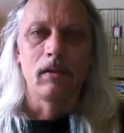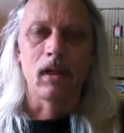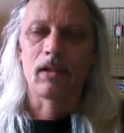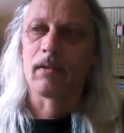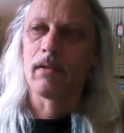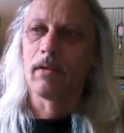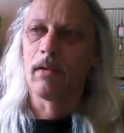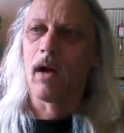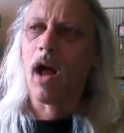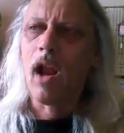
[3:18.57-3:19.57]
that
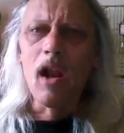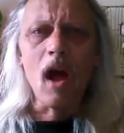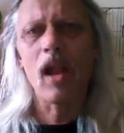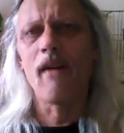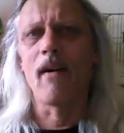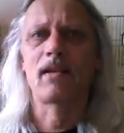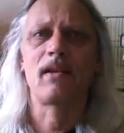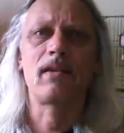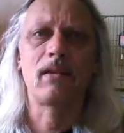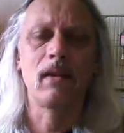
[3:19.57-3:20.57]
a lot of
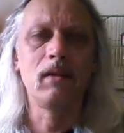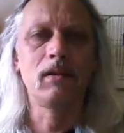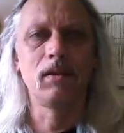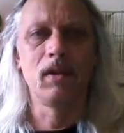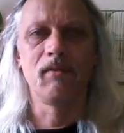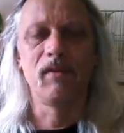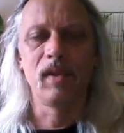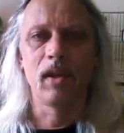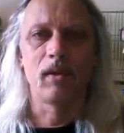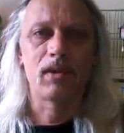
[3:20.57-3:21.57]
us are still doing
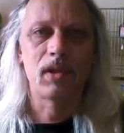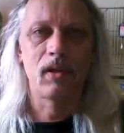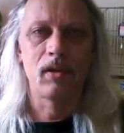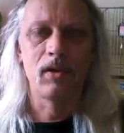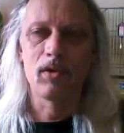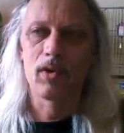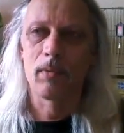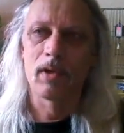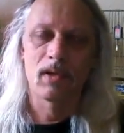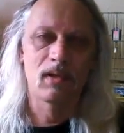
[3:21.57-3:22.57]
videos here on
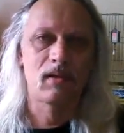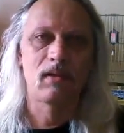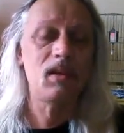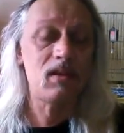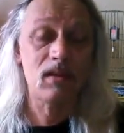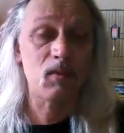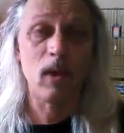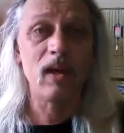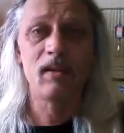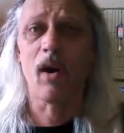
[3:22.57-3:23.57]
YouTube is this is
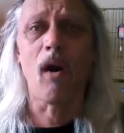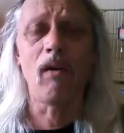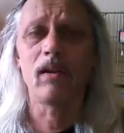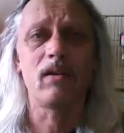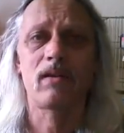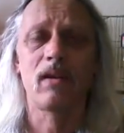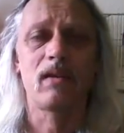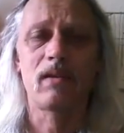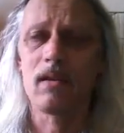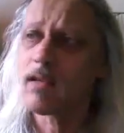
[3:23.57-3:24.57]
where the audience
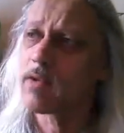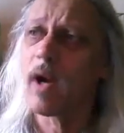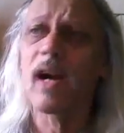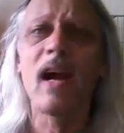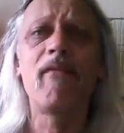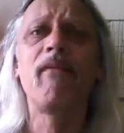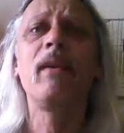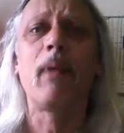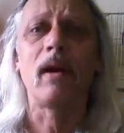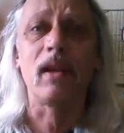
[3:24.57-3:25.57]
is. This is where
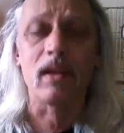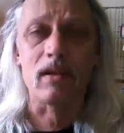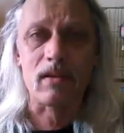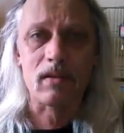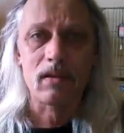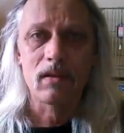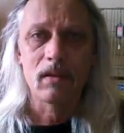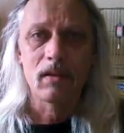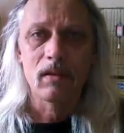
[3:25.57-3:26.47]
everybody is.